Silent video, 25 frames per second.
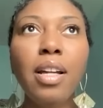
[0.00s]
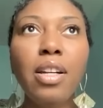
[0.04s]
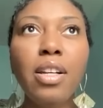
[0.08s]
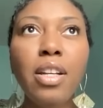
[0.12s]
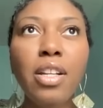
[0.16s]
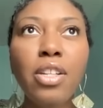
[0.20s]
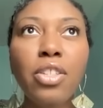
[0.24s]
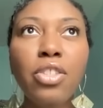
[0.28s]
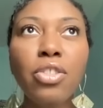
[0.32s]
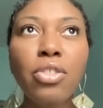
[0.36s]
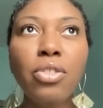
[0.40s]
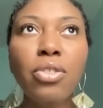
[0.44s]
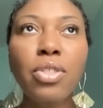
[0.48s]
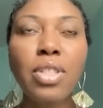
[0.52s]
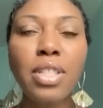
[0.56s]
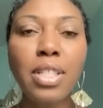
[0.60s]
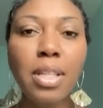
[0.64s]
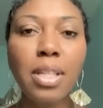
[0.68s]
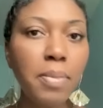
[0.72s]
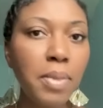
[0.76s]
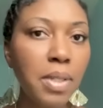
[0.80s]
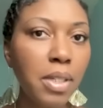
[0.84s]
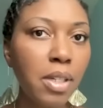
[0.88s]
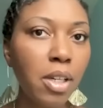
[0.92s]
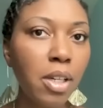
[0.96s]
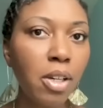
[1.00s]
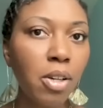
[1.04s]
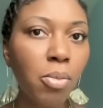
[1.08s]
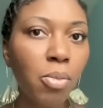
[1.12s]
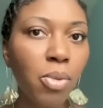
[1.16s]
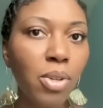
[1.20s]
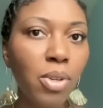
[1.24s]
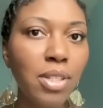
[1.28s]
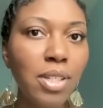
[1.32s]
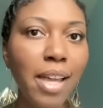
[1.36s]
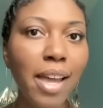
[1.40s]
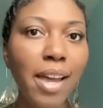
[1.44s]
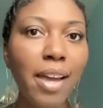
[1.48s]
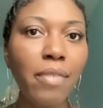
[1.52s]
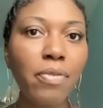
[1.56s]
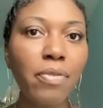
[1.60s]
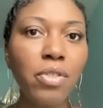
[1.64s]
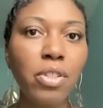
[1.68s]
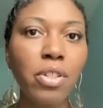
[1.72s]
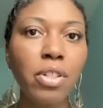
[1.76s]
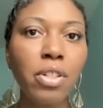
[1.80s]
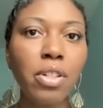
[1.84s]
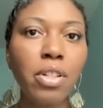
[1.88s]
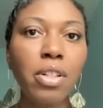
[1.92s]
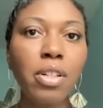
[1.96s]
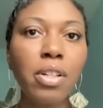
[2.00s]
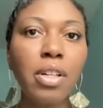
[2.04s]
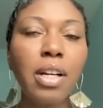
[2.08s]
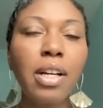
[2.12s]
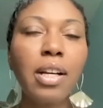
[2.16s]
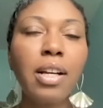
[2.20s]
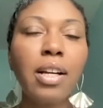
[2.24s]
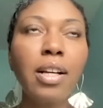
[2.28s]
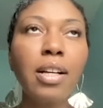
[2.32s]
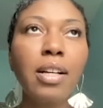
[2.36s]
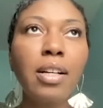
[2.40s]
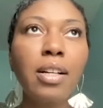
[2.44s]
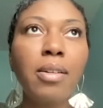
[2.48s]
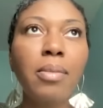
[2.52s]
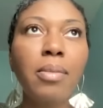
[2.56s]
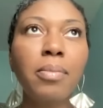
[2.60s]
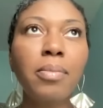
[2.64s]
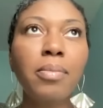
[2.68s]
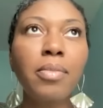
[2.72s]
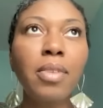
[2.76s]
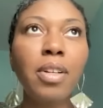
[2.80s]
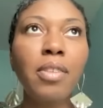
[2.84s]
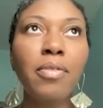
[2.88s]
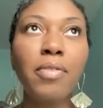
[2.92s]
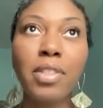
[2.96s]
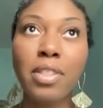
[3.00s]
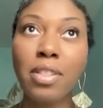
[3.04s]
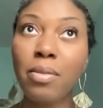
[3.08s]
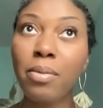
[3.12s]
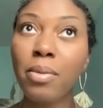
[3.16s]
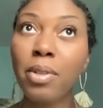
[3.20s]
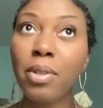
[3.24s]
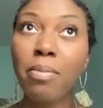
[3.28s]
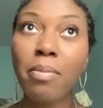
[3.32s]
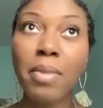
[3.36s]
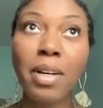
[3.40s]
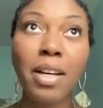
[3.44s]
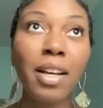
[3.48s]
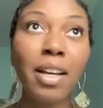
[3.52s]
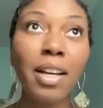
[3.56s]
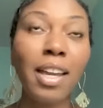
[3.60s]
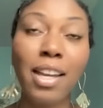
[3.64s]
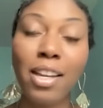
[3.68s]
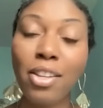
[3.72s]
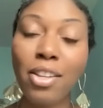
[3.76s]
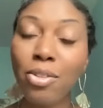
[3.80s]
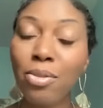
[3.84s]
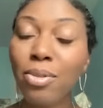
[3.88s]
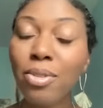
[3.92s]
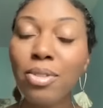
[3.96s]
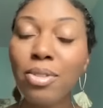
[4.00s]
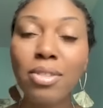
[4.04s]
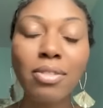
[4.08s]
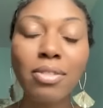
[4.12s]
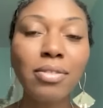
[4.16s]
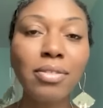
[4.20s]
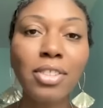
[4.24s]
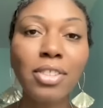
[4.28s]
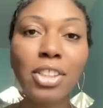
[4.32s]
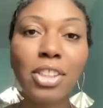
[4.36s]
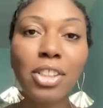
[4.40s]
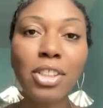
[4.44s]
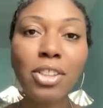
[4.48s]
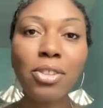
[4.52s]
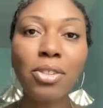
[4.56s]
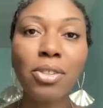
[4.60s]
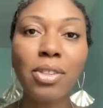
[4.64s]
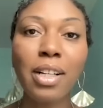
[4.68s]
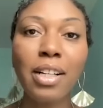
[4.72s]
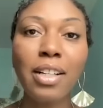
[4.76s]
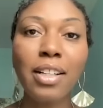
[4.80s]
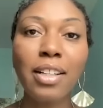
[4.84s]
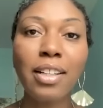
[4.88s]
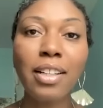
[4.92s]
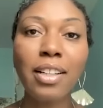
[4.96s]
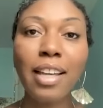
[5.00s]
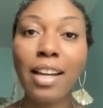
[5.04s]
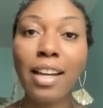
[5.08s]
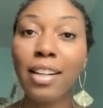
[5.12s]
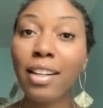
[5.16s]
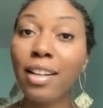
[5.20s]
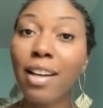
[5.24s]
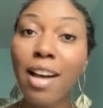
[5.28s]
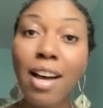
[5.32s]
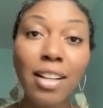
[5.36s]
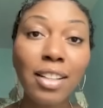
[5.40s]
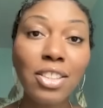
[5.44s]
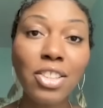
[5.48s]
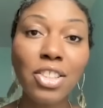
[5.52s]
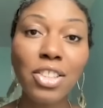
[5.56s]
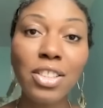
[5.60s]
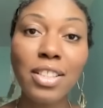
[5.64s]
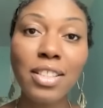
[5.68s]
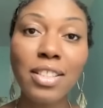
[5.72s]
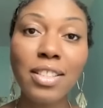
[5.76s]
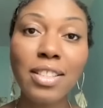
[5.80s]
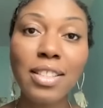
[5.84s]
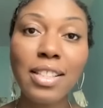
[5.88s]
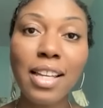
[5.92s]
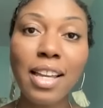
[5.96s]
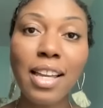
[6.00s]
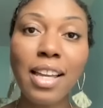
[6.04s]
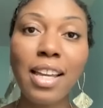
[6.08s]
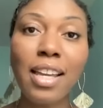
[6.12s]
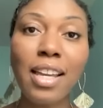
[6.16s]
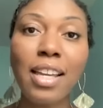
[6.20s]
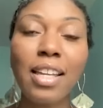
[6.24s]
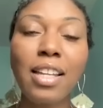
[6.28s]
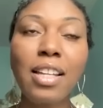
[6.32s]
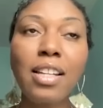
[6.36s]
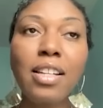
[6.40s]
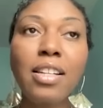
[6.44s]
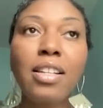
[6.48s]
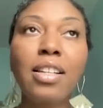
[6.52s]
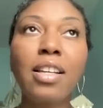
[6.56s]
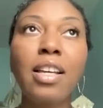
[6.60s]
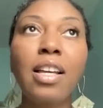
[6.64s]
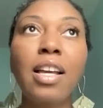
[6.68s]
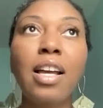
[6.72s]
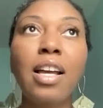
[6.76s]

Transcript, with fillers: initial symptom was after um, a visit with my annual, you know, uh, gynecologist, and